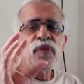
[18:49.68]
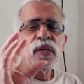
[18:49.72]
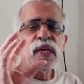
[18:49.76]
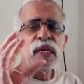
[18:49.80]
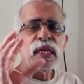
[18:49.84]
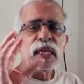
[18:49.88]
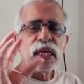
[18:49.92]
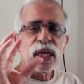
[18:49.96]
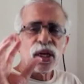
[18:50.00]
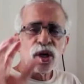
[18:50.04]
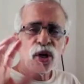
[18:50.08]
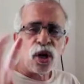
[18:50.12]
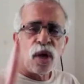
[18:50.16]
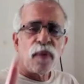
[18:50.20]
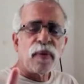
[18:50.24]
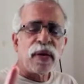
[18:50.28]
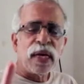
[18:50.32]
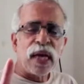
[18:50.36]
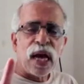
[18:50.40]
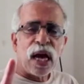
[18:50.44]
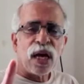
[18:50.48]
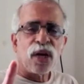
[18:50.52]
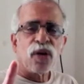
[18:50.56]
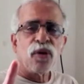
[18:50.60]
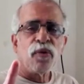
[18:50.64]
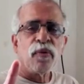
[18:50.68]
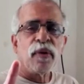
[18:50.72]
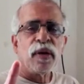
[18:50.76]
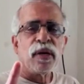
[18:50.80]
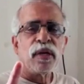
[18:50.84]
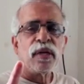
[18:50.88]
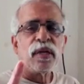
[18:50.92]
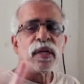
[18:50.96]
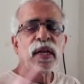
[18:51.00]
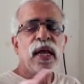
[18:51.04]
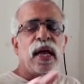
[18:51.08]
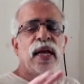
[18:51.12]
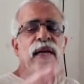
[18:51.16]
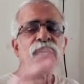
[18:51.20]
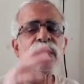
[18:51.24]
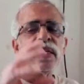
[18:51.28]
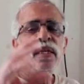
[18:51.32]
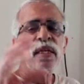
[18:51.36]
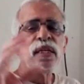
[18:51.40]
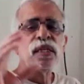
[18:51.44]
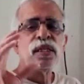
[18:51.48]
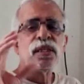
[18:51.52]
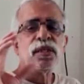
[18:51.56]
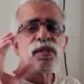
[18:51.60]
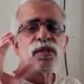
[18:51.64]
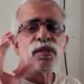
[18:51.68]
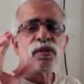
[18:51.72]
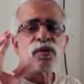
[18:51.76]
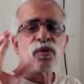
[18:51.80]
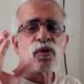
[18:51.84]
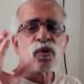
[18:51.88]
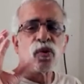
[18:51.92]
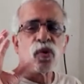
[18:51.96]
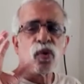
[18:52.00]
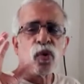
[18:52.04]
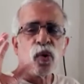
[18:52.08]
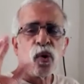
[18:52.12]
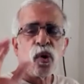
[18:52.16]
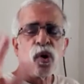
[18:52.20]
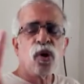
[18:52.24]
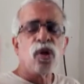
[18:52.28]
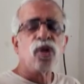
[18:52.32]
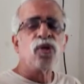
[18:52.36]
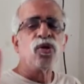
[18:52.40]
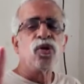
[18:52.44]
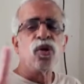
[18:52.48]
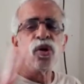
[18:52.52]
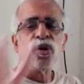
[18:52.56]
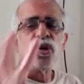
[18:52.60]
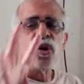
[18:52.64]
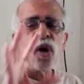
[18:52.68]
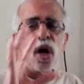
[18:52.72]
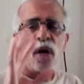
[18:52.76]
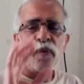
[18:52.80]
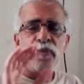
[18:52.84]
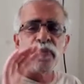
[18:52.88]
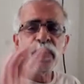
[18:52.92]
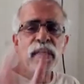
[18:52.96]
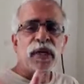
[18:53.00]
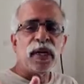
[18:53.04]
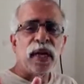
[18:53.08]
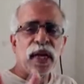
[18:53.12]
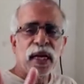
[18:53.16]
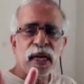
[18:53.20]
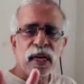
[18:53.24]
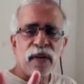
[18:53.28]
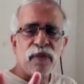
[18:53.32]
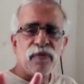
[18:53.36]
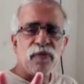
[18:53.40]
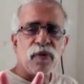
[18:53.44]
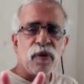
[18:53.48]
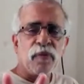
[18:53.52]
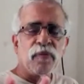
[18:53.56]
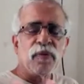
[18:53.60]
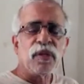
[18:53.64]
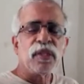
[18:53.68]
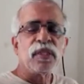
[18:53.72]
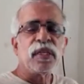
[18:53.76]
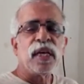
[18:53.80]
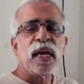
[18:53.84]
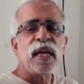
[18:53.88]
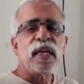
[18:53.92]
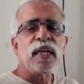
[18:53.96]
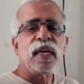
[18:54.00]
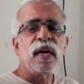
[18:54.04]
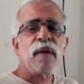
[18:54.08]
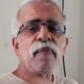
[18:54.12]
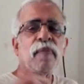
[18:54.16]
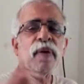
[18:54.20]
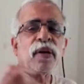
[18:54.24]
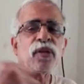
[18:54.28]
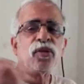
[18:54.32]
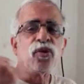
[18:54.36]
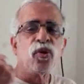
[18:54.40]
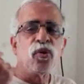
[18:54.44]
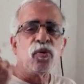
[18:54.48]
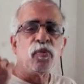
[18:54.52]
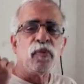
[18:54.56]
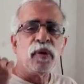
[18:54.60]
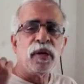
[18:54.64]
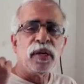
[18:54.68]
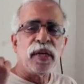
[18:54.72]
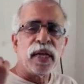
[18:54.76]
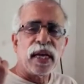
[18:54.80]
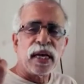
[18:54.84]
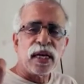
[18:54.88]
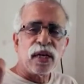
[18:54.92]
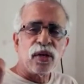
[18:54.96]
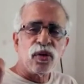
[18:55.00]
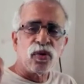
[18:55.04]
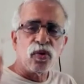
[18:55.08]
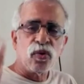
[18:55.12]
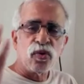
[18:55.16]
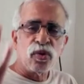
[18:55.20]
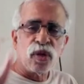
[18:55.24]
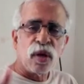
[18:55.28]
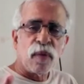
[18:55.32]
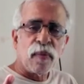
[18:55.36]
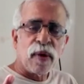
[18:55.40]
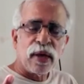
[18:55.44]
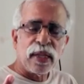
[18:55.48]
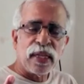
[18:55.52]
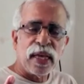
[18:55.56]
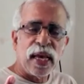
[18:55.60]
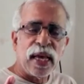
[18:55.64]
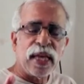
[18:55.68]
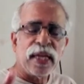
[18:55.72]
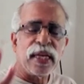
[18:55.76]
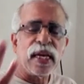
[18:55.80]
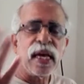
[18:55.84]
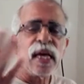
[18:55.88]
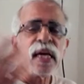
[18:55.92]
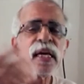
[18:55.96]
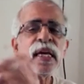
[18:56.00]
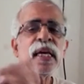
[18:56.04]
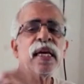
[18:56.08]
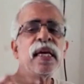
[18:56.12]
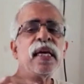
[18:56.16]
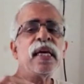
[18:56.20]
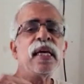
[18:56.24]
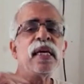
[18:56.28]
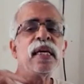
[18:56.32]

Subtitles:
if the economic argument that this coal should not be taken from this area but should be taken to some other area